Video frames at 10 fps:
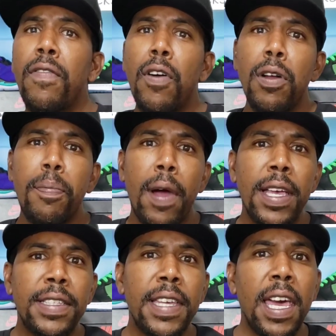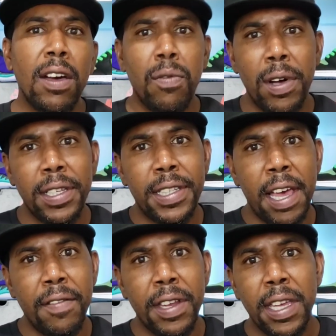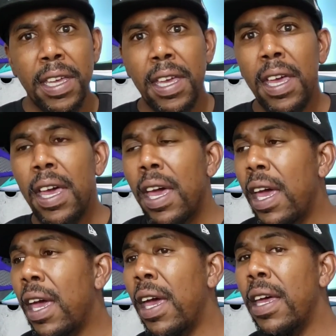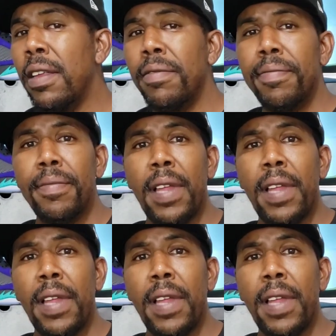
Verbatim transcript: for the price tag of $170. And